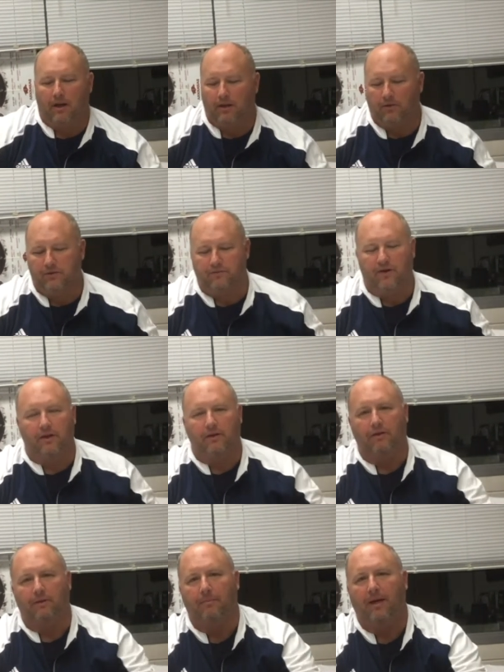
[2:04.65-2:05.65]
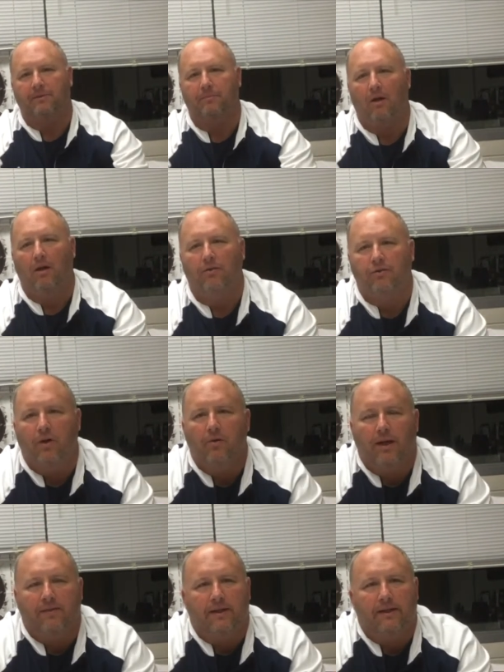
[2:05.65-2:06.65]
I know he's very good in baseball also.
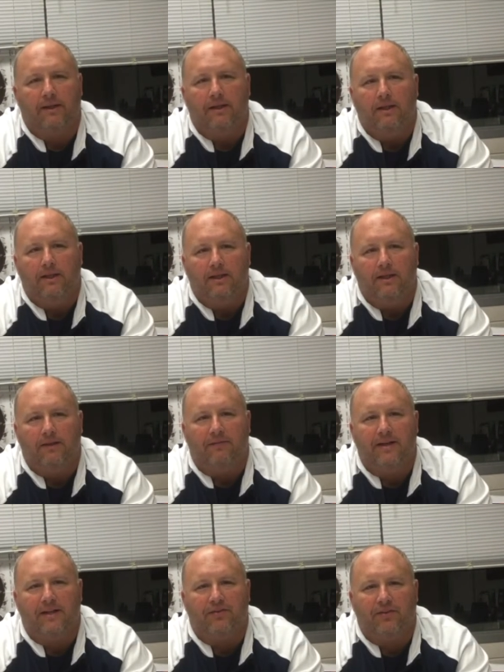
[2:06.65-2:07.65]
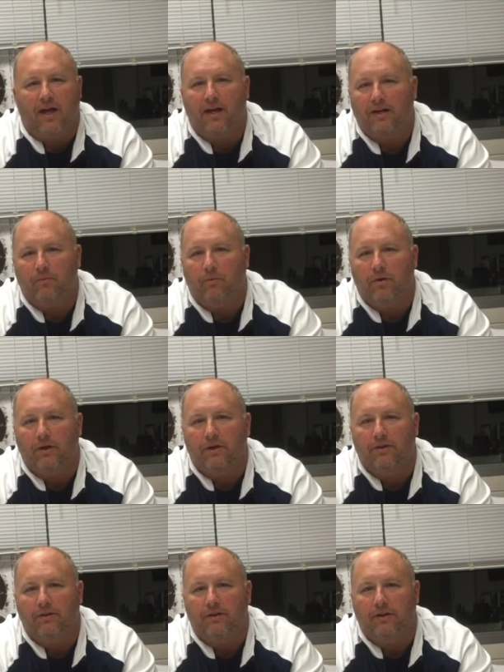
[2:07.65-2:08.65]
I think. If he decided he wanted
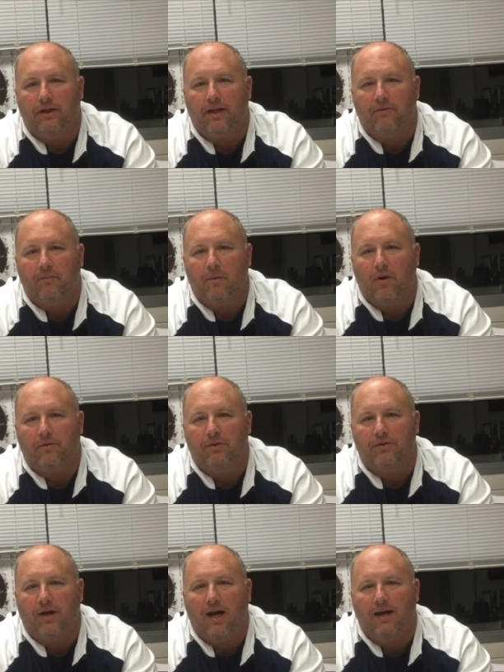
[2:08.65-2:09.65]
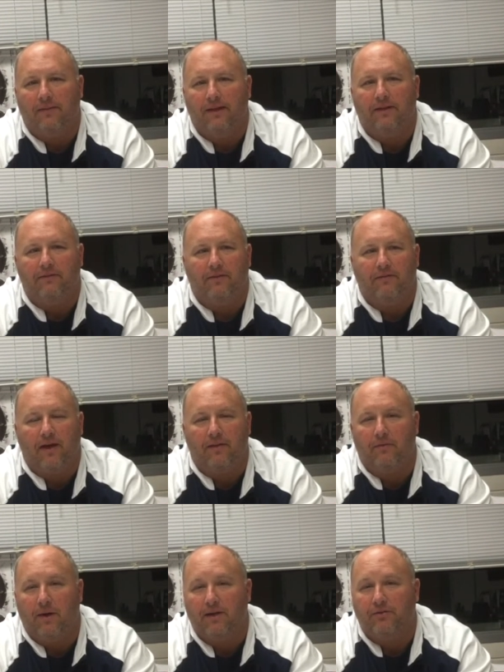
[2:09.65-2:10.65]
to, to give them both a try, I think if he found
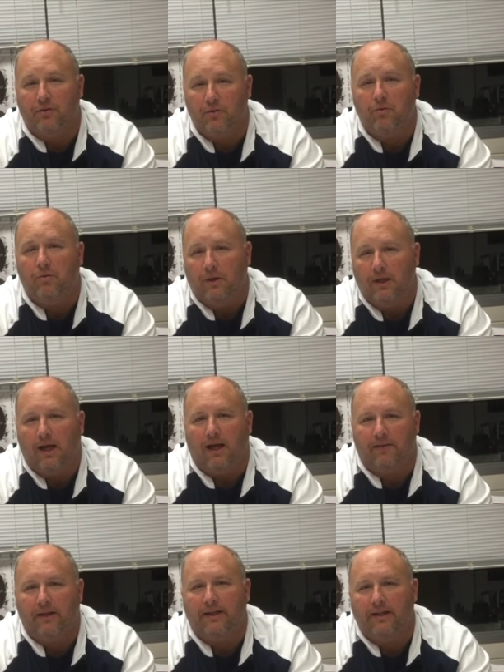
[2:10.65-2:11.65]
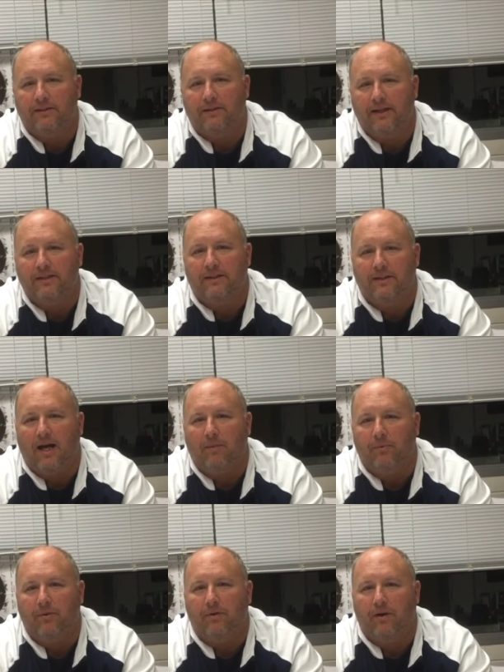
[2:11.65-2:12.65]
the right school, right. I think he's he's the
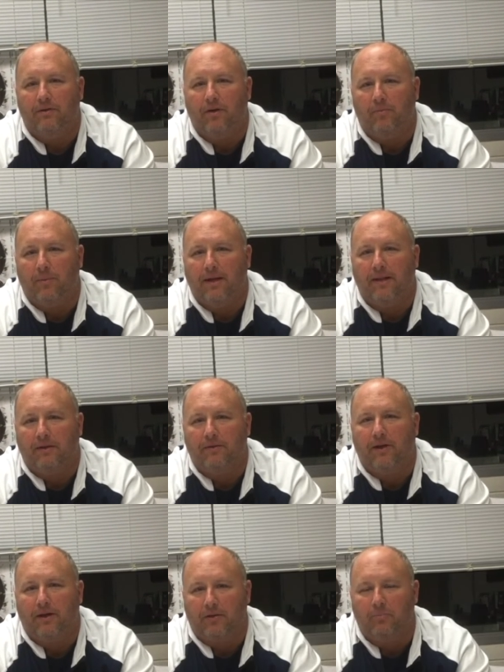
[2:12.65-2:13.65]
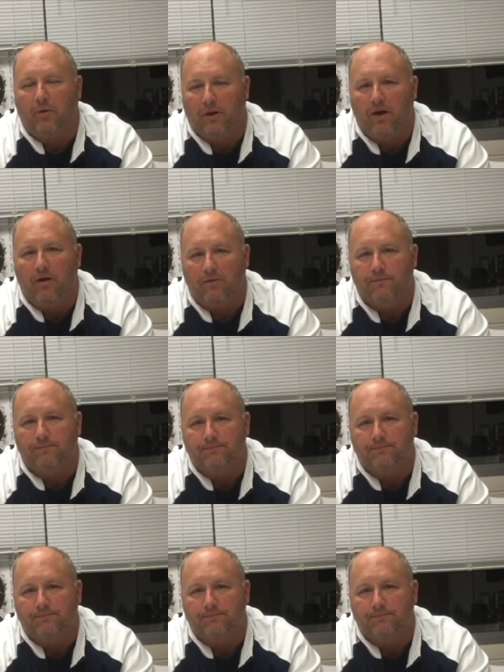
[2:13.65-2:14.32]
type of, of young man that, that could pull it off.